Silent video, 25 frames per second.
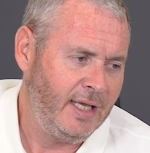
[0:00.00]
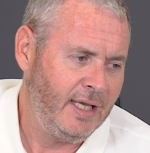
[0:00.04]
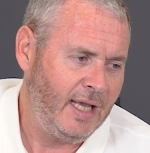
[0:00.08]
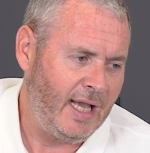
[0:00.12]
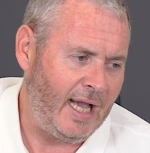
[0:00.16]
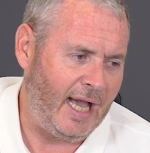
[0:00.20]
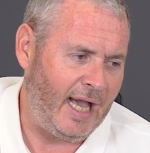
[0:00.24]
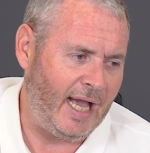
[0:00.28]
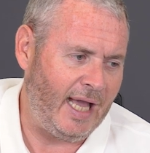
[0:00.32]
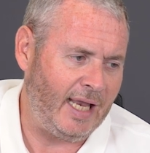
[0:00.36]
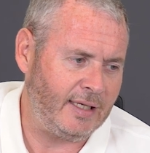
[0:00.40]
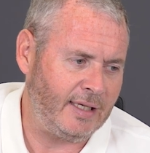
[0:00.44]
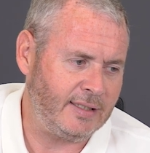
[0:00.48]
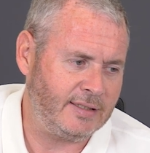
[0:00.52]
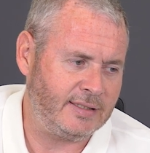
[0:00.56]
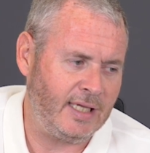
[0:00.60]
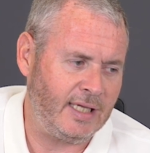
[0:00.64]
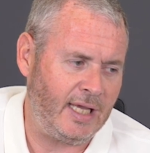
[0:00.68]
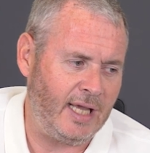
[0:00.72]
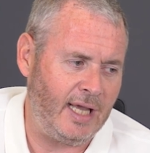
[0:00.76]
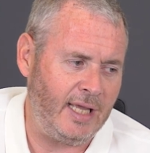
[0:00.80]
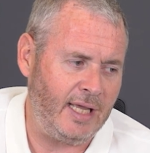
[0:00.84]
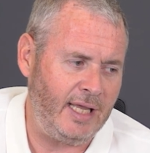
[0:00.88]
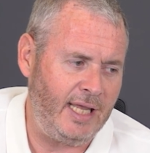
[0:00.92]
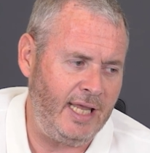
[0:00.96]
And
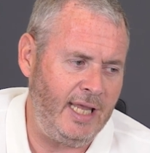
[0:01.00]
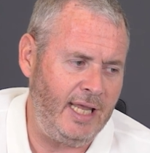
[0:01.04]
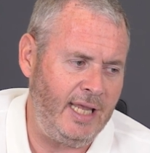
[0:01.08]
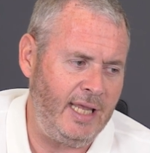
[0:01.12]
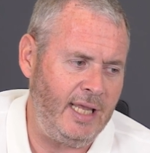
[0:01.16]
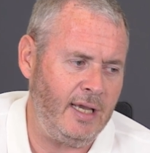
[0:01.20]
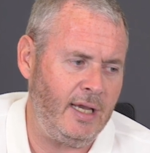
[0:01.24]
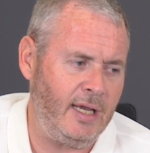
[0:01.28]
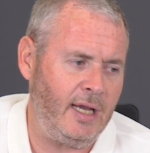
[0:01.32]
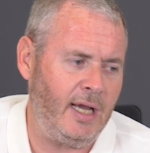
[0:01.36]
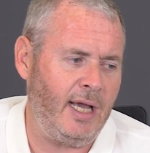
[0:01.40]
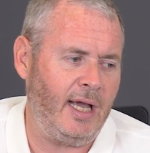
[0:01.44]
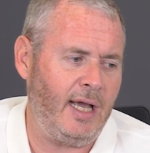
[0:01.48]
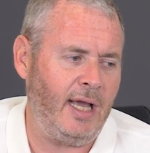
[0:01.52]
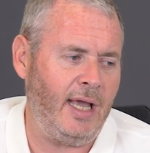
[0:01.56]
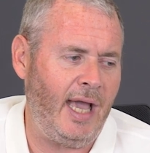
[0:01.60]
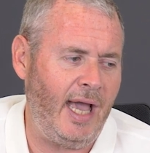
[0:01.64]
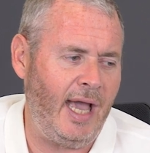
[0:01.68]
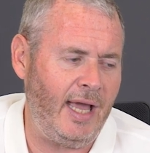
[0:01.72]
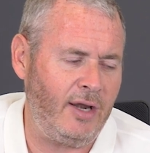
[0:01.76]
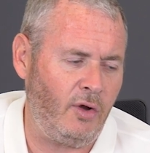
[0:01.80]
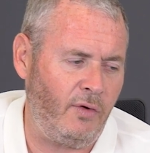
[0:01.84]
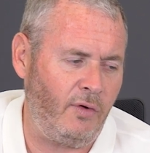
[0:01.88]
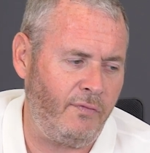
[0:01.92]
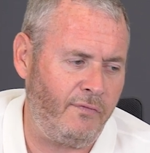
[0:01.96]
he
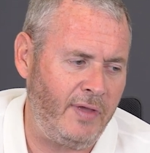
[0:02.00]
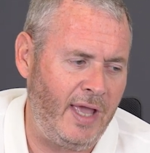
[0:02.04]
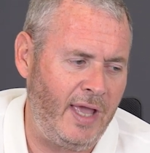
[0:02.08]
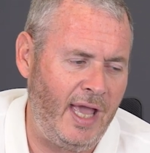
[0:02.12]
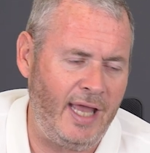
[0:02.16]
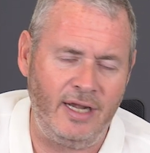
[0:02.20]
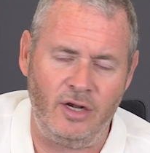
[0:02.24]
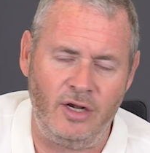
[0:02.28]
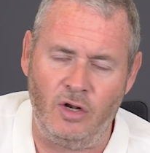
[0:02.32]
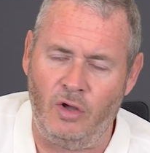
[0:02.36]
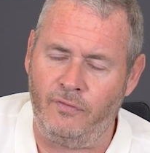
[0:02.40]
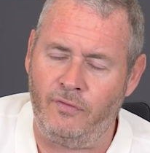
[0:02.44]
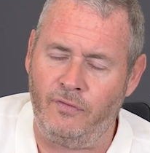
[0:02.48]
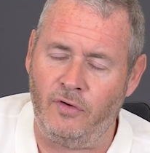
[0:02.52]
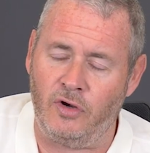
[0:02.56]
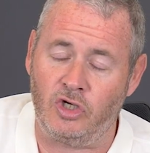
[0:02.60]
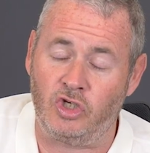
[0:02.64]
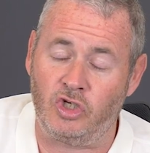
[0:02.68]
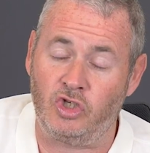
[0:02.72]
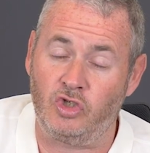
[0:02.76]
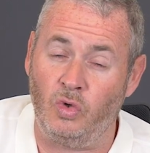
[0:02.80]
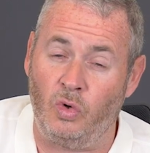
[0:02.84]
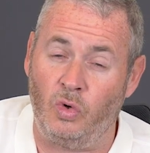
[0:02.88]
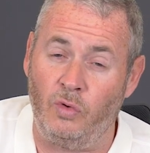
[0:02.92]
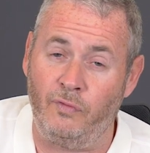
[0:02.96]
headed off on a
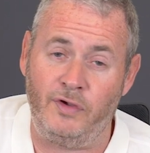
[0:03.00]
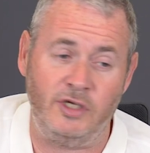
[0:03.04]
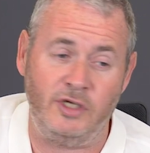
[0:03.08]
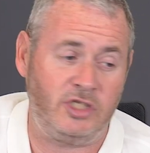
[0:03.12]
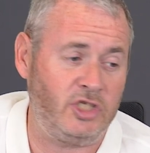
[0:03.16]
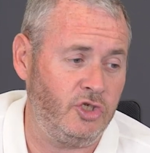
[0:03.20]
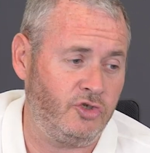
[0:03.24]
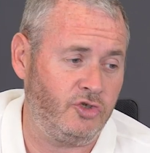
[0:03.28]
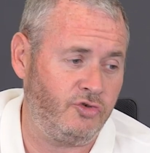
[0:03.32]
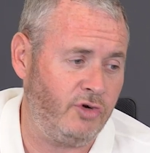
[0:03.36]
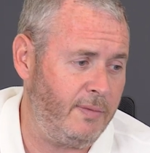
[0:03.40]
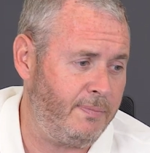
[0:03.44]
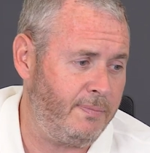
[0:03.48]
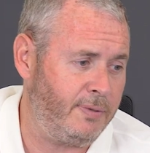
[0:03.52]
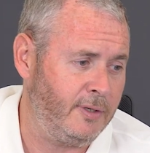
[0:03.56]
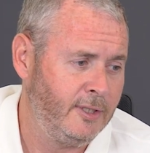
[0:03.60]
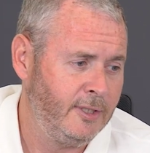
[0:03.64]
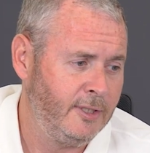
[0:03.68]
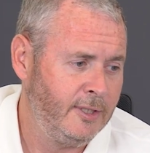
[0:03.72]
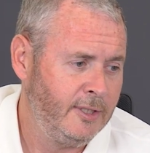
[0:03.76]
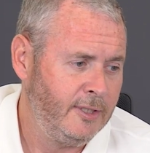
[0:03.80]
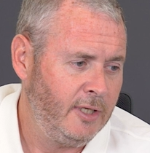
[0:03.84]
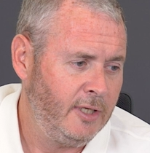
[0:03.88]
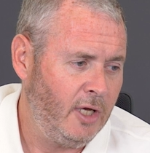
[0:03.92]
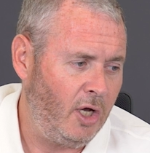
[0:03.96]
short fishing trip
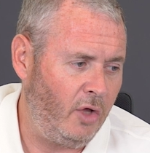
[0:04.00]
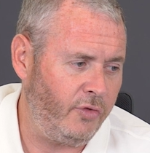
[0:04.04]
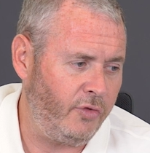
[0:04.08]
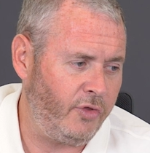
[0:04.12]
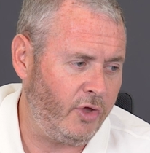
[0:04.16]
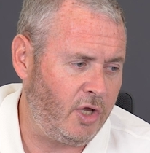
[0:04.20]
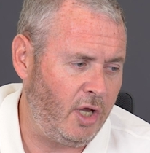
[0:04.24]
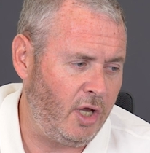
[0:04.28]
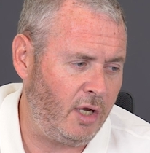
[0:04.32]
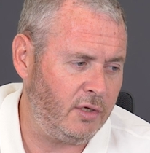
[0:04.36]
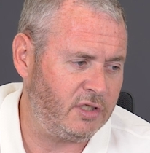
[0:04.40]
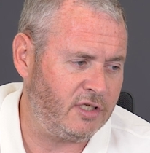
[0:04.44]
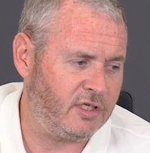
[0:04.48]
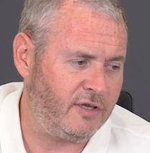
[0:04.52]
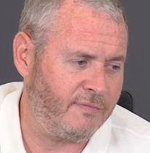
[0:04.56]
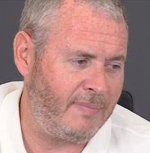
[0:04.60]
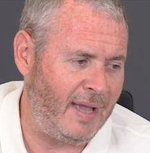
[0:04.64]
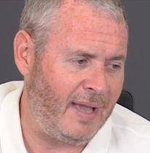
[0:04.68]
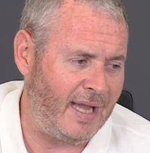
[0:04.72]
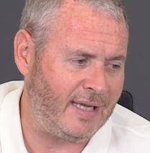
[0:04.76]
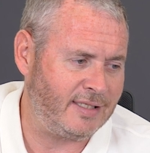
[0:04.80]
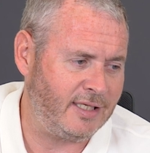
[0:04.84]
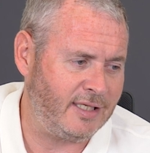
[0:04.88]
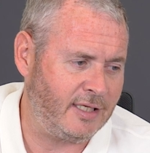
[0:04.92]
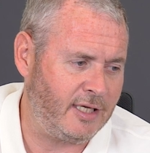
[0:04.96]
on the coast of
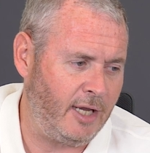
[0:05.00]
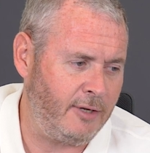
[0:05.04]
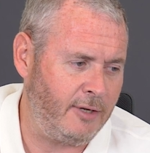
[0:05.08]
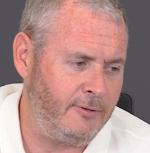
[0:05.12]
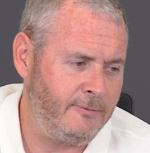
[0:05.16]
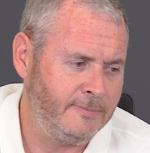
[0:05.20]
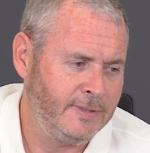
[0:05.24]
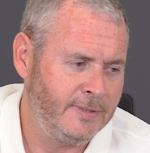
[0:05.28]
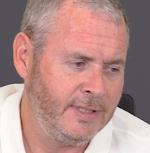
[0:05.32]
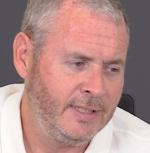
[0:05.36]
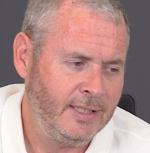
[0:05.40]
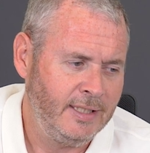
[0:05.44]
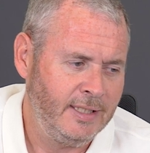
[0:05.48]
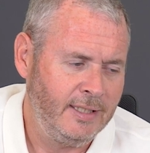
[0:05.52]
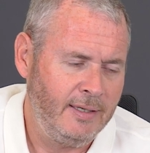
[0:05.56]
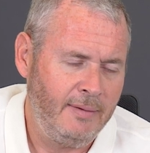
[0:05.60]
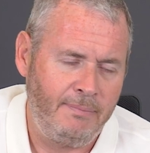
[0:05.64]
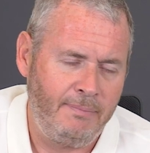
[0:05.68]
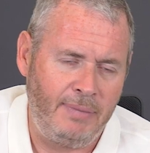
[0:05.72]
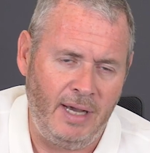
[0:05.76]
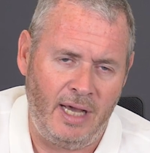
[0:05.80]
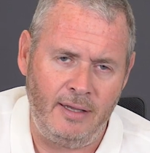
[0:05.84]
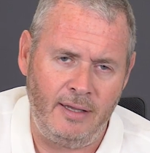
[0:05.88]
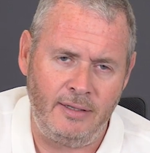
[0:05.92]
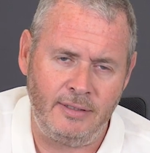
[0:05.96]
Mexico.
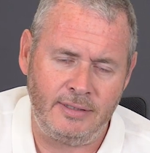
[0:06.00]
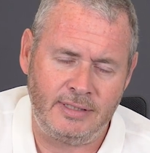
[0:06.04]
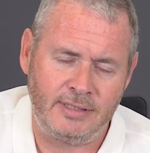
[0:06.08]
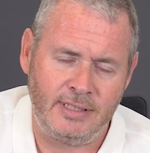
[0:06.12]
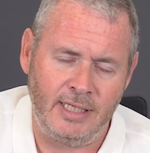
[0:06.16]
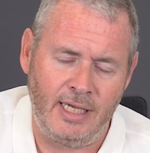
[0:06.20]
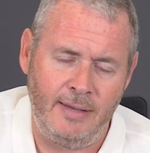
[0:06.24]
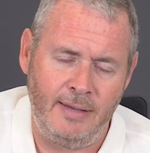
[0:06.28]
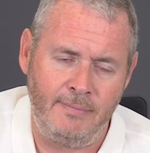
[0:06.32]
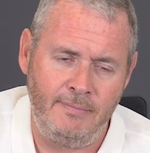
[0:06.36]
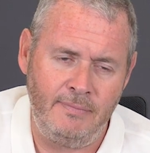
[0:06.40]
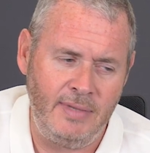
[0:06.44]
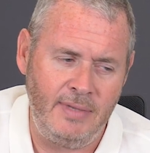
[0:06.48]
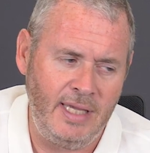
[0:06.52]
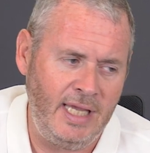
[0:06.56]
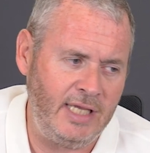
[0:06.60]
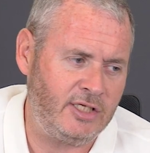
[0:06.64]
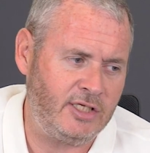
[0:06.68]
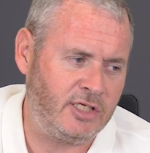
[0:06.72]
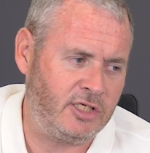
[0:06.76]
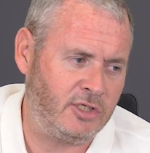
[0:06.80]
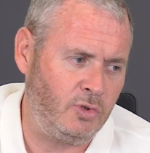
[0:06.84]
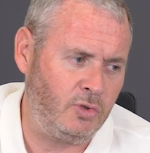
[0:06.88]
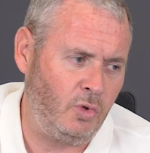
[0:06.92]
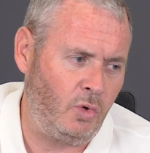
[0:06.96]
But a
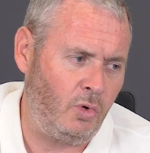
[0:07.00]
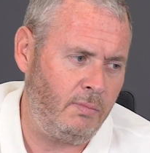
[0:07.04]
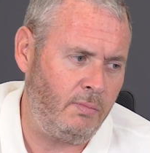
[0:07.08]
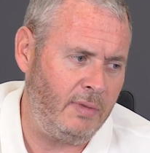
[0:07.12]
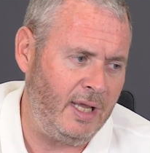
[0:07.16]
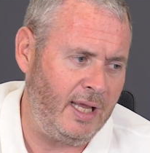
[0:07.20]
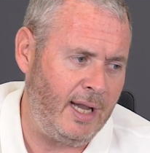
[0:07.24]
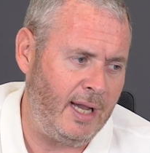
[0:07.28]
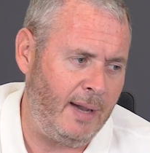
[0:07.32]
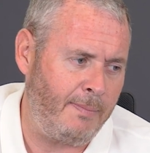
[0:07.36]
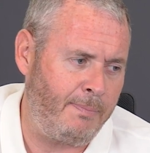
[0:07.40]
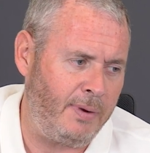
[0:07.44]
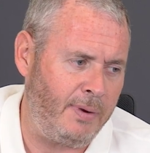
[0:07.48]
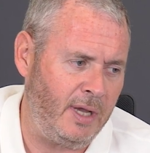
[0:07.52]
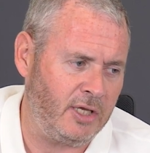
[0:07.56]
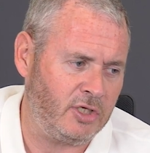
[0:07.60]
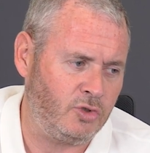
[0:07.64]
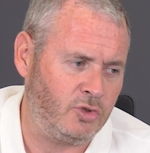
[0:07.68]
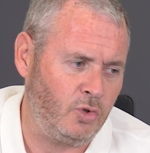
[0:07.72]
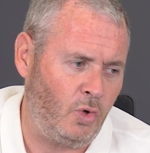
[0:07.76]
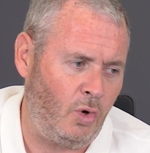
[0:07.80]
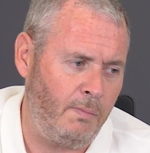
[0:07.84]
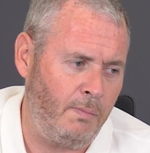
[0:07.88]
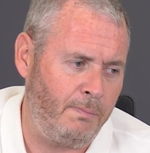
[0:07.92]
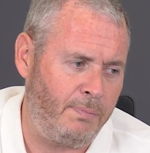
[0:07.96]

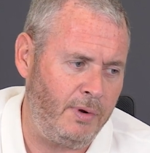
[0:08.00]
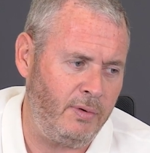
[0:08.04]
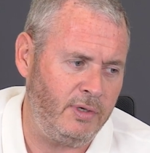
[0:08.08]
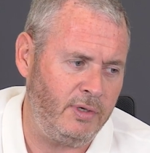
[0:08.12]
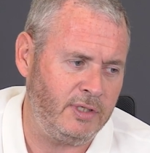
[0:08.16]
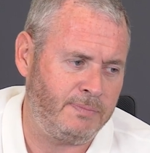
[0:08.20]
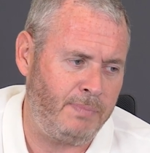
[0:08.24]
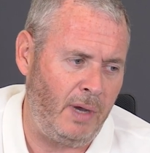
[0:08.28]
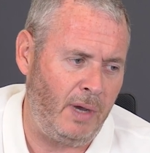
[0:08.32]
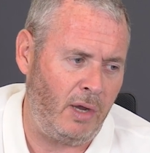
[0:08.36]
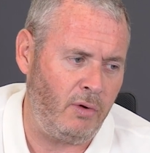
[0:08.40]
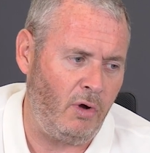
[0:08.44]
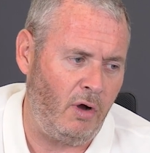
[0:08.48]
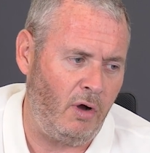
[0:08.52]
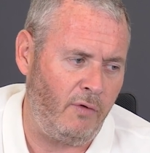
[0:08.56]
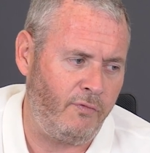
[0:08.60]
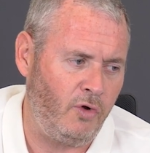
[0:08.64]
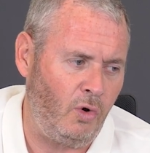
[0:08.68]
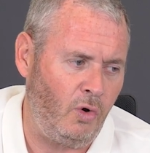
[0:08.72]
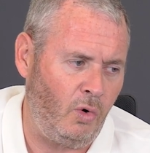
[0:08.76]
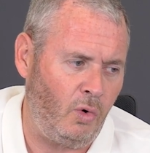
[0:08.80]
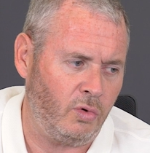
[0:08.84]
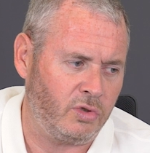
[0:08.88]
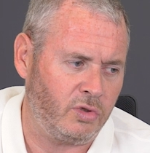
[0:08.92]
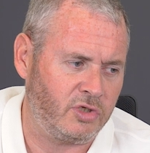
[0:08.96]
storm blew his boat off
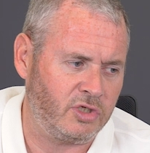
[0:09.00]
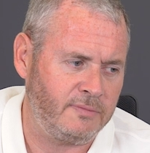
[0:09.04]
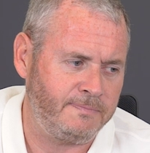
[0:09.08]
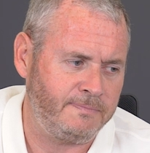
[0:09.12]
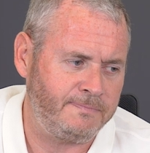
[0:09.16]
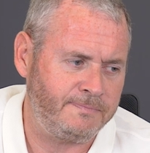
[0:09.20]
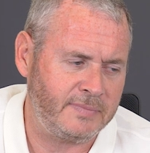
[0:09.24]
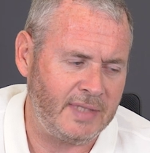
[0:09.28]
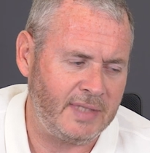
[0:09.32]
course.